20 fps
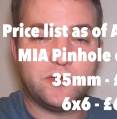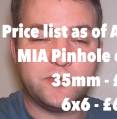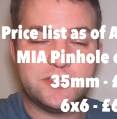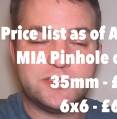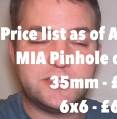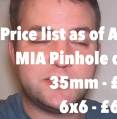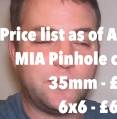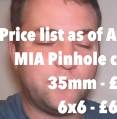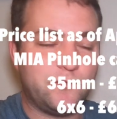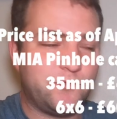on
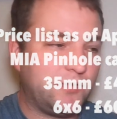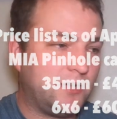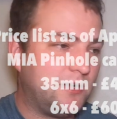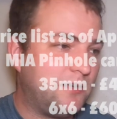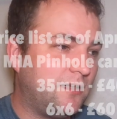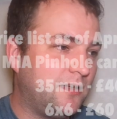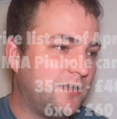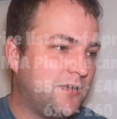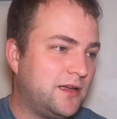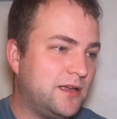something
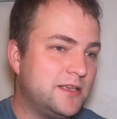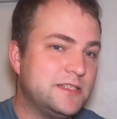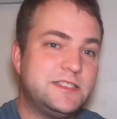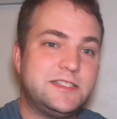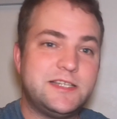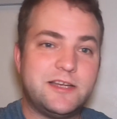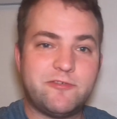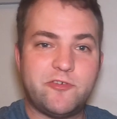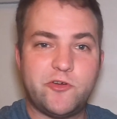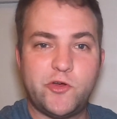like a
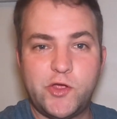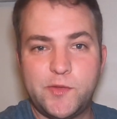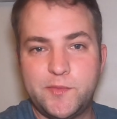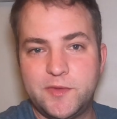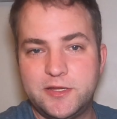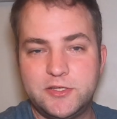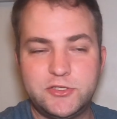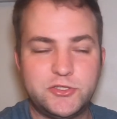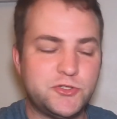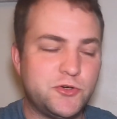zero
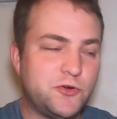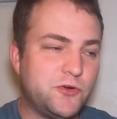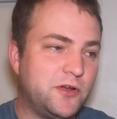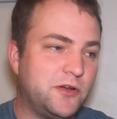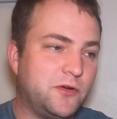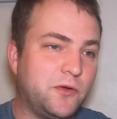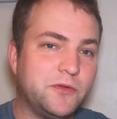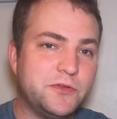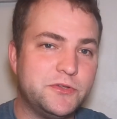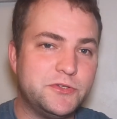image or
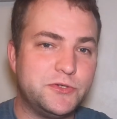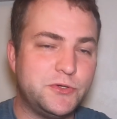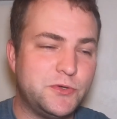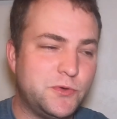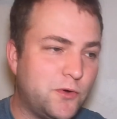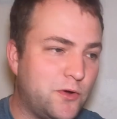an undo